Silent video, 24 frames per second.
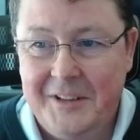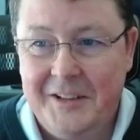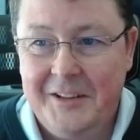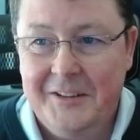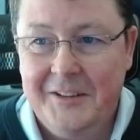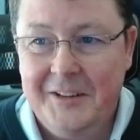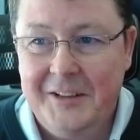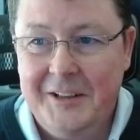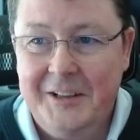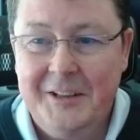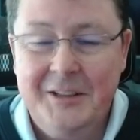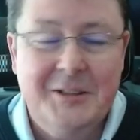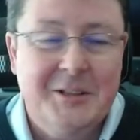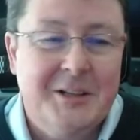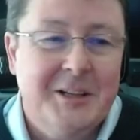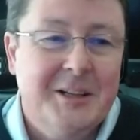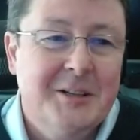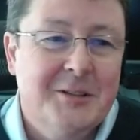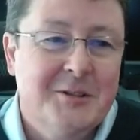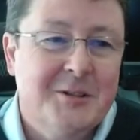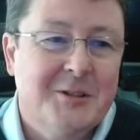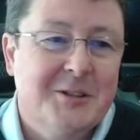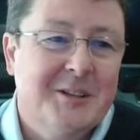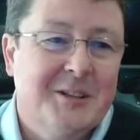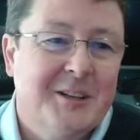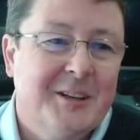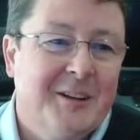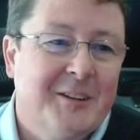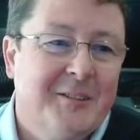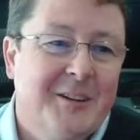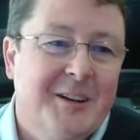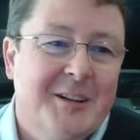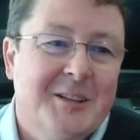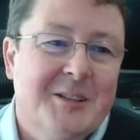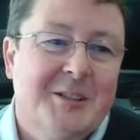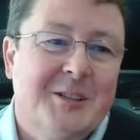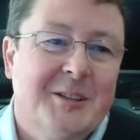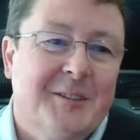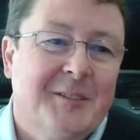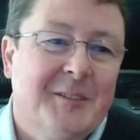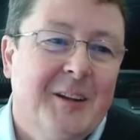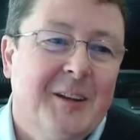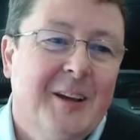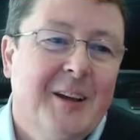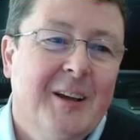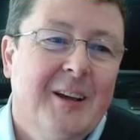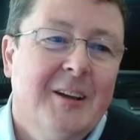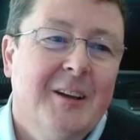All right, interesting question.
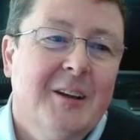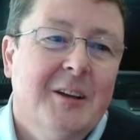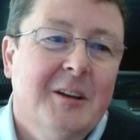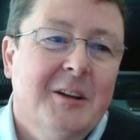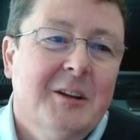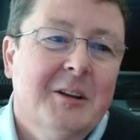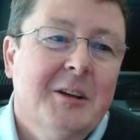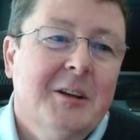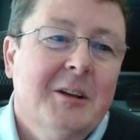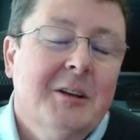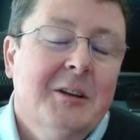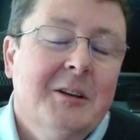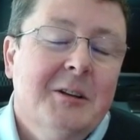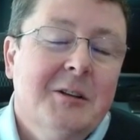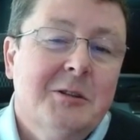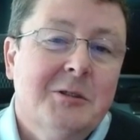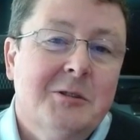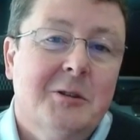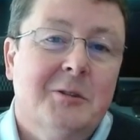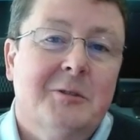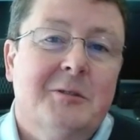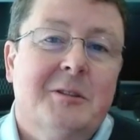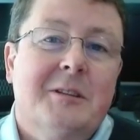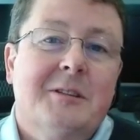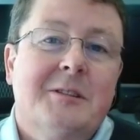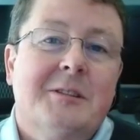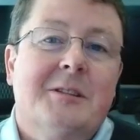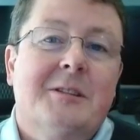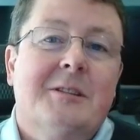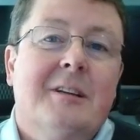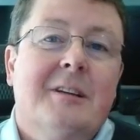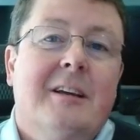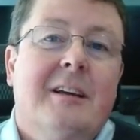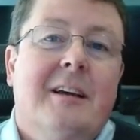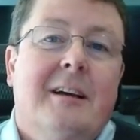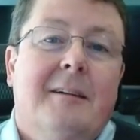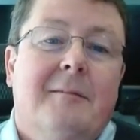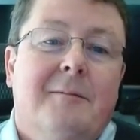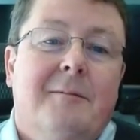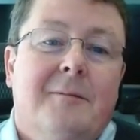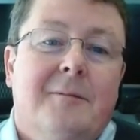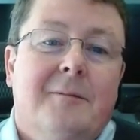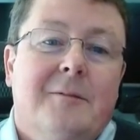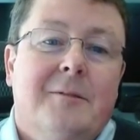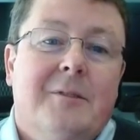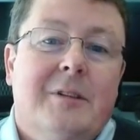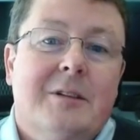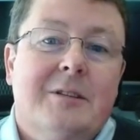So there's
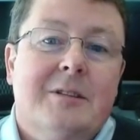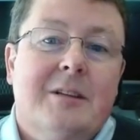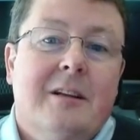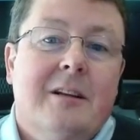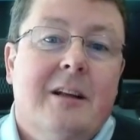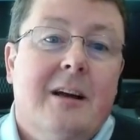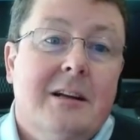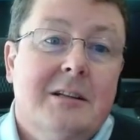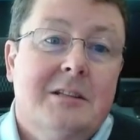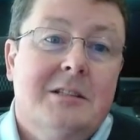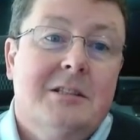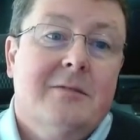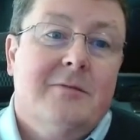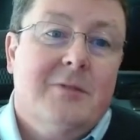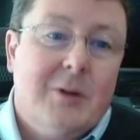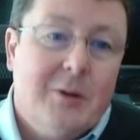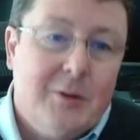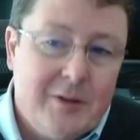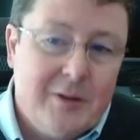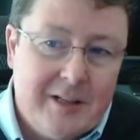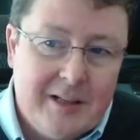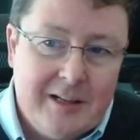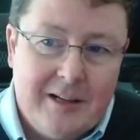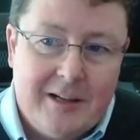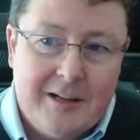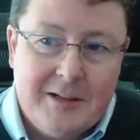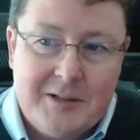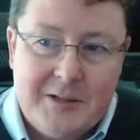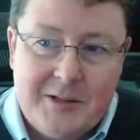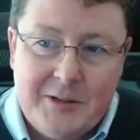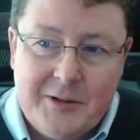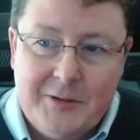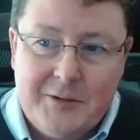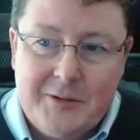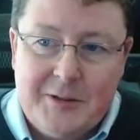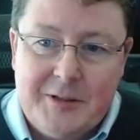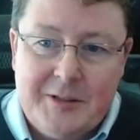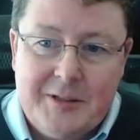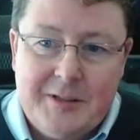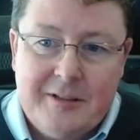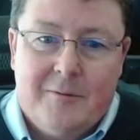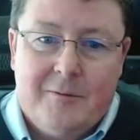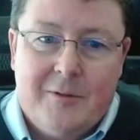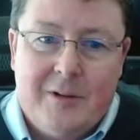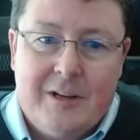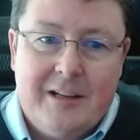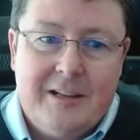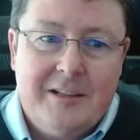lots of Goldilocks zones
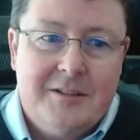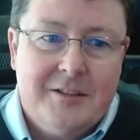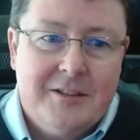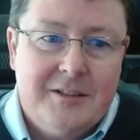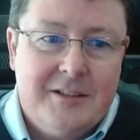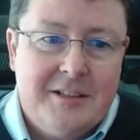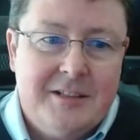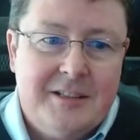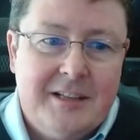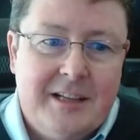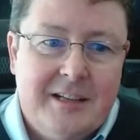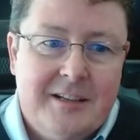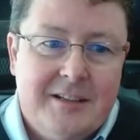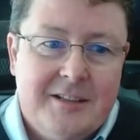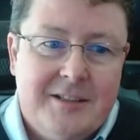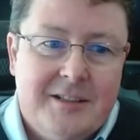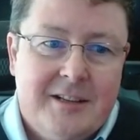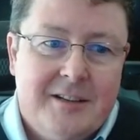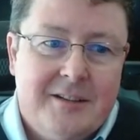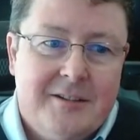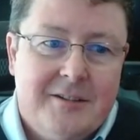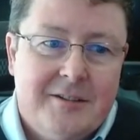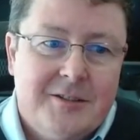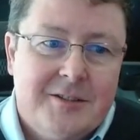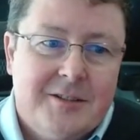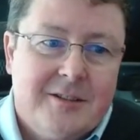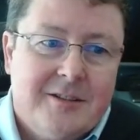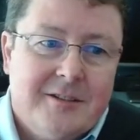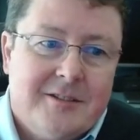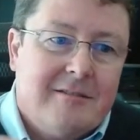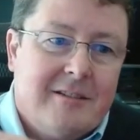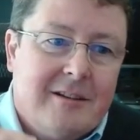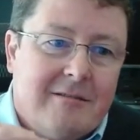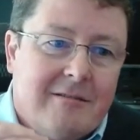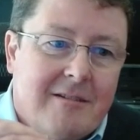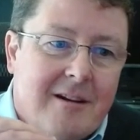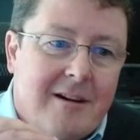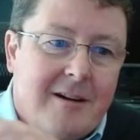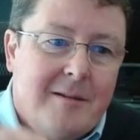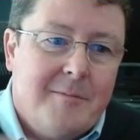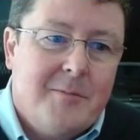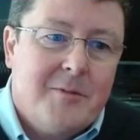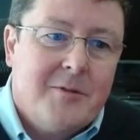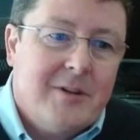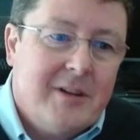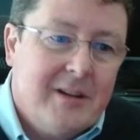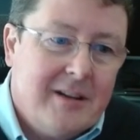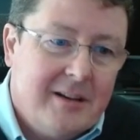related to data centers because they're
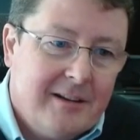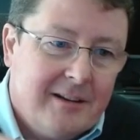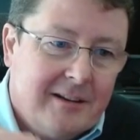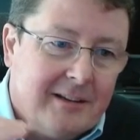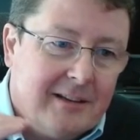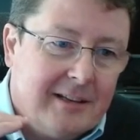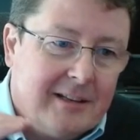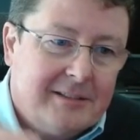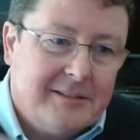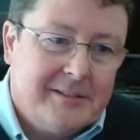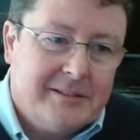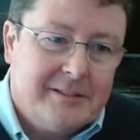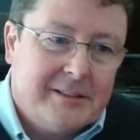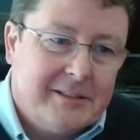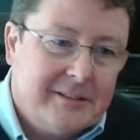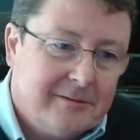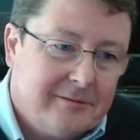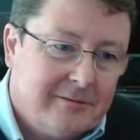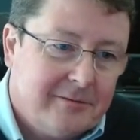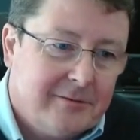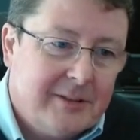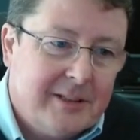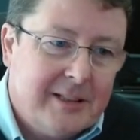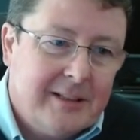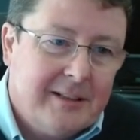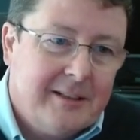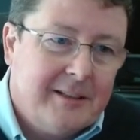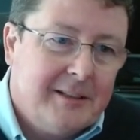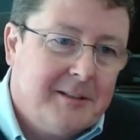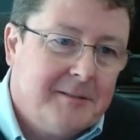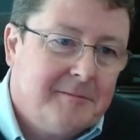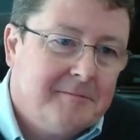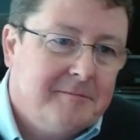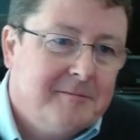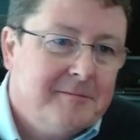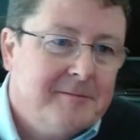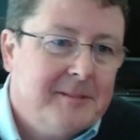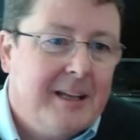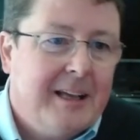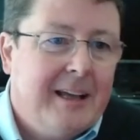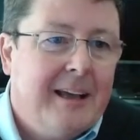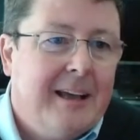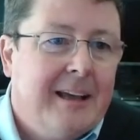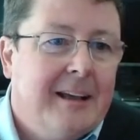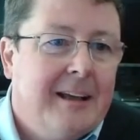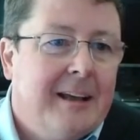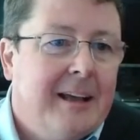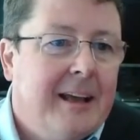operating at the real
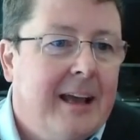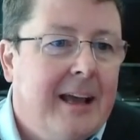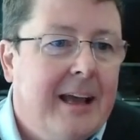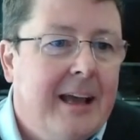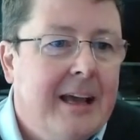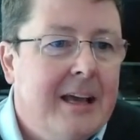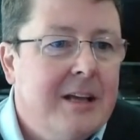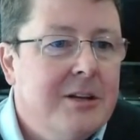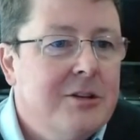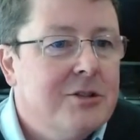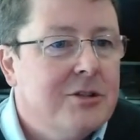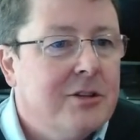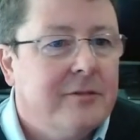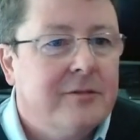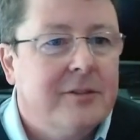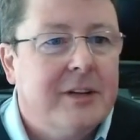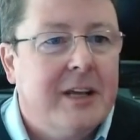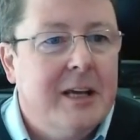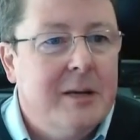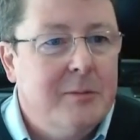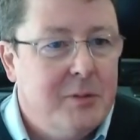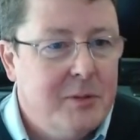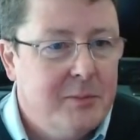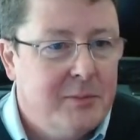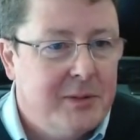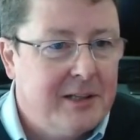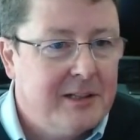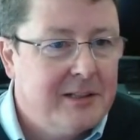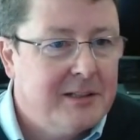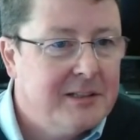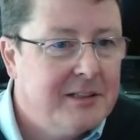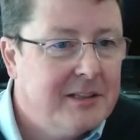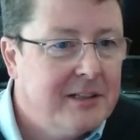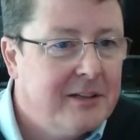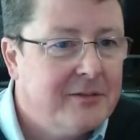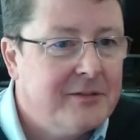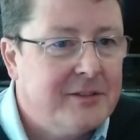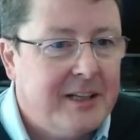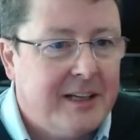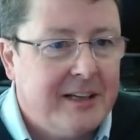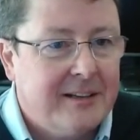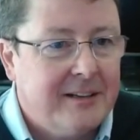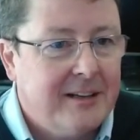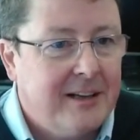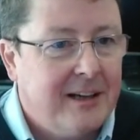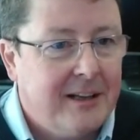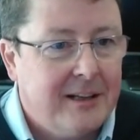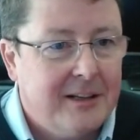edge of capability of
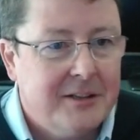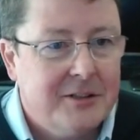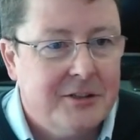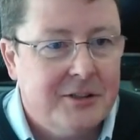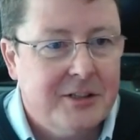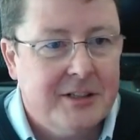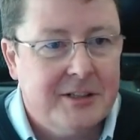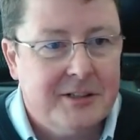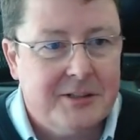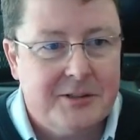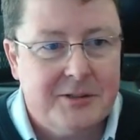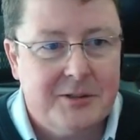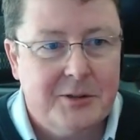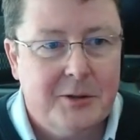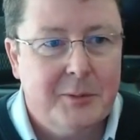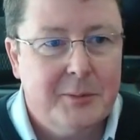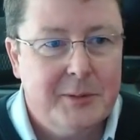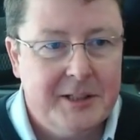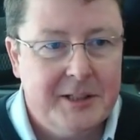technology in so